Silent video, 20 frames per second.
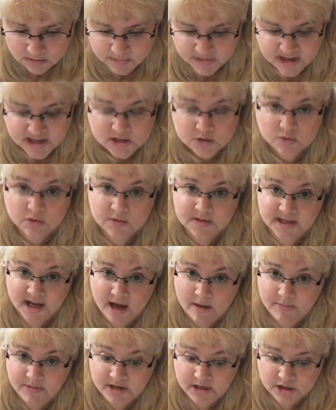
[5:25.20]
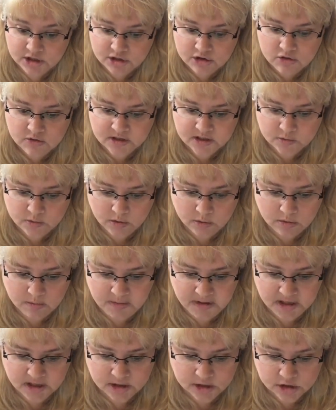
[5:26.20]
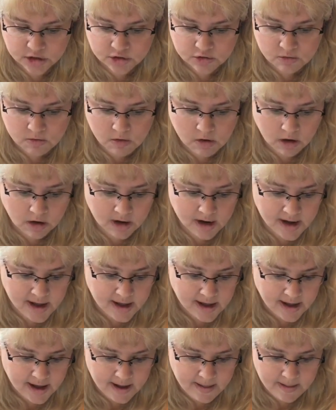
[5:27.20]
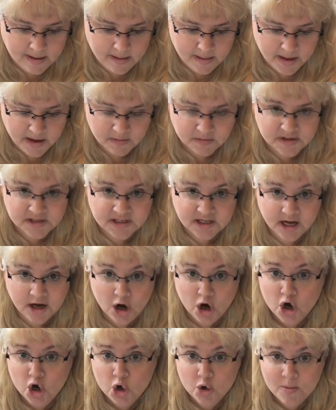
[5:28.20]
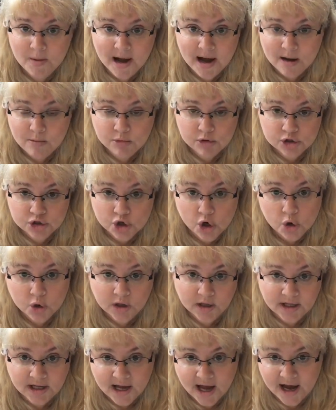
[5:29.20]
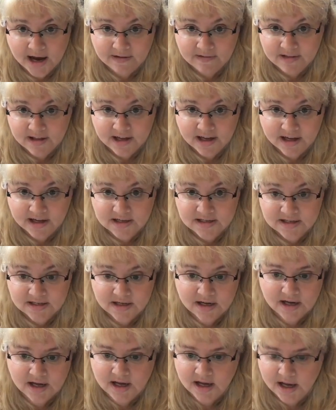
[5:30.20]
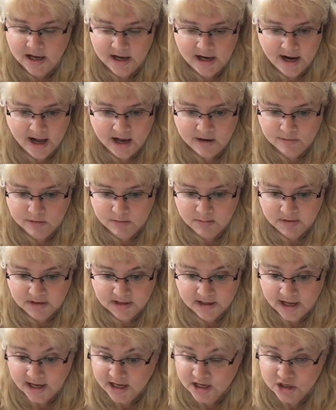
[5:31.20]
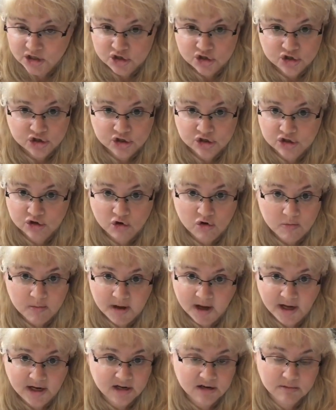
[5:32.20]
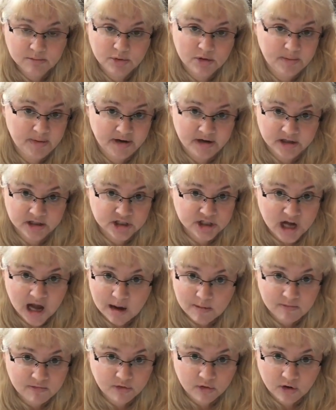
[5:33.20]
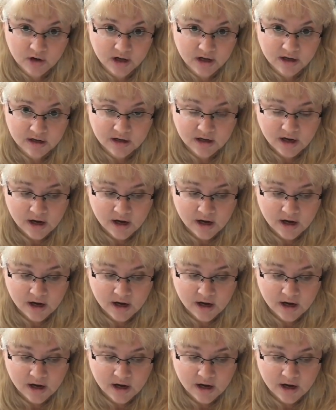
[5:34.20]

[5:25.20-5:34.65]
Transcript: Because what was happening too is we would be in the store and then they would say, oh Mom, we're totally out of this. And I would be like, you should have told me, I didn't prepare to shop for it.